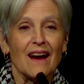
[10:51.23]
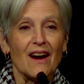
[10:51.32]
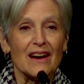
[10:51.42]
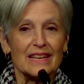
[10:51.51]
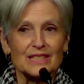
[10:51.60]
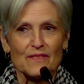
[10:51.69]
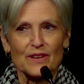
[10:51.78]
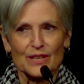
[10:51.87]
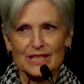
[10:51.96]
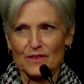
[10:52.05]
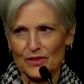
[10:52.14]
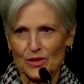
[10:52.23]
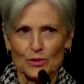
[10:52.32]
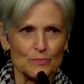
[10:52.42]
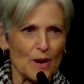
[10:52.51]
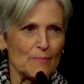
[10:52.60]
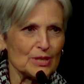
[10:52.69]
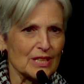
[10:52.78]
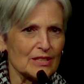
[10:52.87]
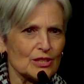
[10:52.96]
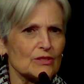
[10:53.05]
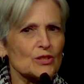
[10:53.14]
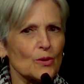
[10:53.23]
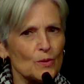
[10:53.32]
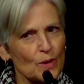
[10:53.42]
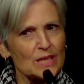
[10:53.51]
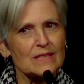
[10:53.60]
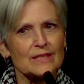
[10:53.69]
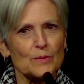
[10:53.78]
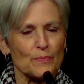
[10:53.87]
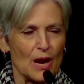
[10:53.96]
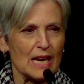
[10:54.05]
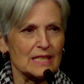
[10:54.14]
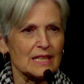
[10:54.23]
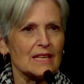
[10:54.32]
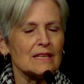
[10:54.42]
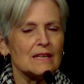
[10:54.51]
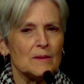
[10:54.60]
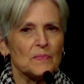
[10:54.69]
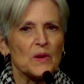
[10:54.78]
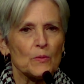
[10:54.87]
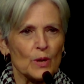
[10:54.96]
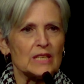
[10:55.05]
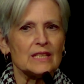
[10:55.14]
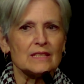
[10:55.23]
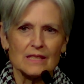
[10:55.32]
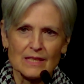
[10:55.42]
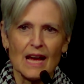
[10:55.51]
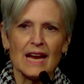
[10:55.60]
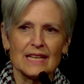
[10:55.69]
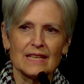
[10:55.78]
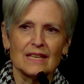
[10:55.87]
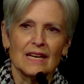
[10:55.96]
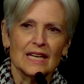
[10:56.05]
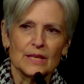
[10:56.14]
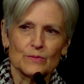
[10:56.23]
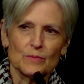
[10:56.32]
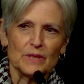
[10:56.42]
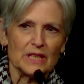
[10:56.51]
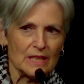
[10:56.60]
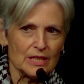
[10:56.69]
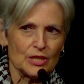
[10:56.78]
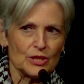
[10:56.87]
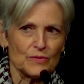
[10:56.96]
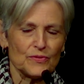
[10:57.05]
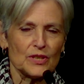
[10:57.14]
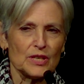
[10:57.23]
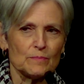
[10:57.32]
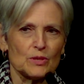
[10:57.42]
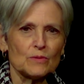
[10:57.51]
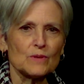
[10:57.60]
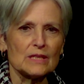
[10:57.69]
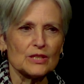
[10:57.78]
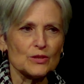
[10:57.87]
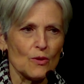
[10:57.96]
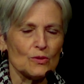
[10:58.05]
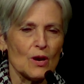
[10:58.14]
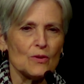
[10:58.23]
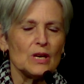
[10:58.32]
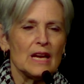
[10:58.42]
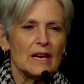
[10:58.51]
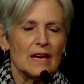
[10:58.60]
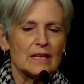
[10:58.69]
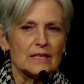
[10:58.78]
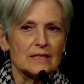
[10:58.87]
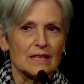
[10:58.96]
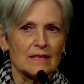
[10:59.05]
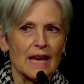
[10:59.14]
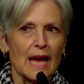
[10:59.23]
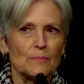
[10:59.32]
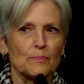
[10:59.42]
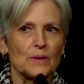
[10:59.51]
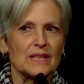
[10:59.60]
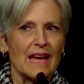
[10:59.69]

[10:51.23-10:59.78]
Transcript: Is a very difficult proposition. So it wasn't surprising when he decided it would be easier for him to run solo, and he did that, but that